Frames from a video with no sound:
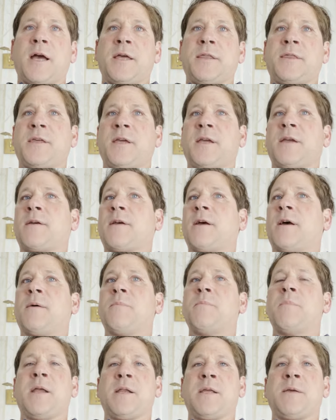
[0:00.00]
I think uh,
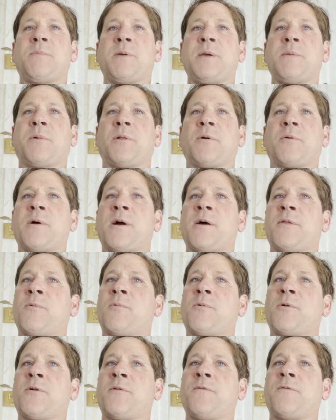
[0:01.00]
many people around the
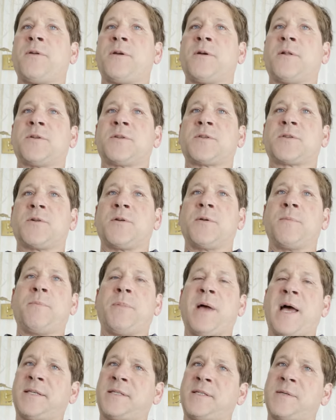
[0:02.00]
world feel a certain
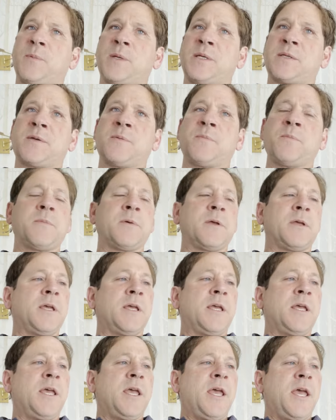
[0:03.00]
pessimism.
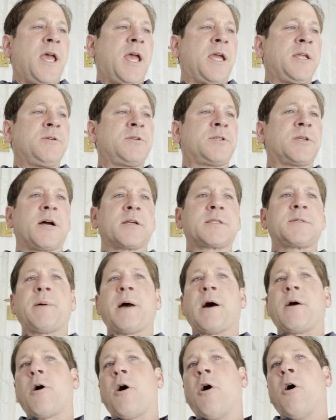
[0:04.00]
And you talked
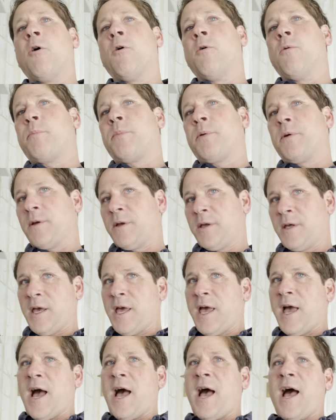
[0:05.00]
about hope.
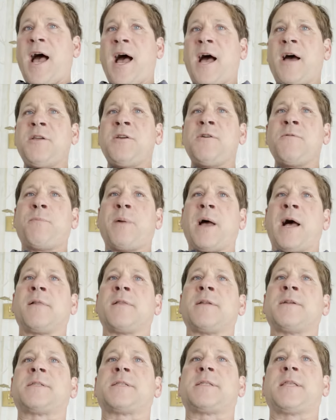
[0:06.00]
H- how do you
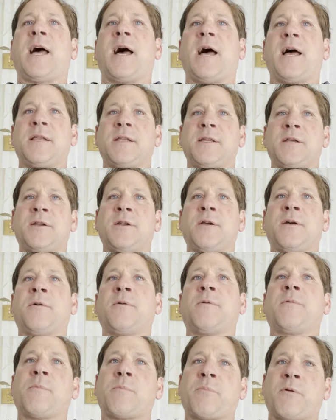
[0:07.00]
balance that, you
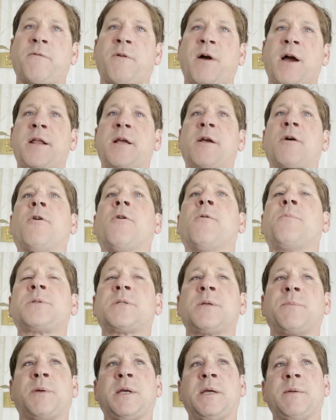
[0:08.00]
know, providing hope
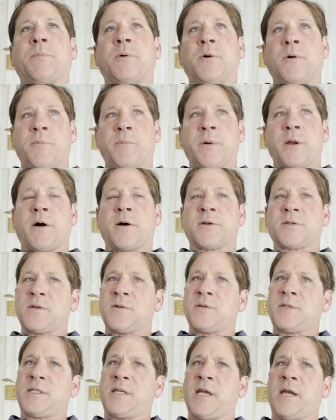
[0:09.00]
to people, but
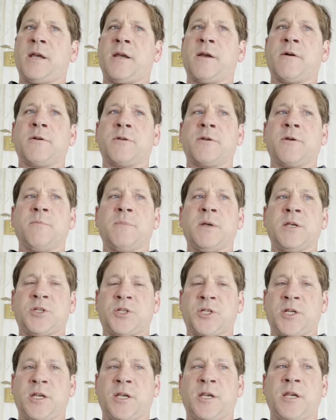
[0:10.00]
also staying on your
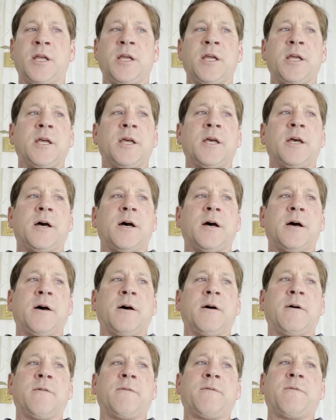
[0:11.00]
mission
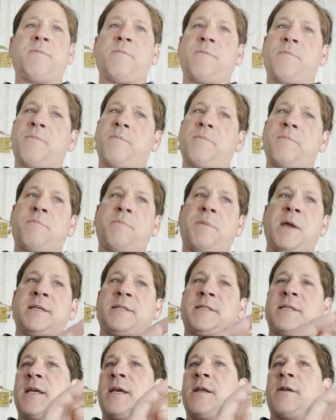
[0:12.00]
of
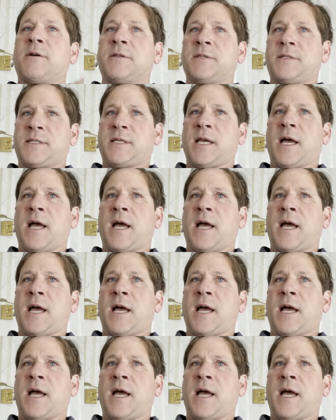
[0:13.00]
basing it on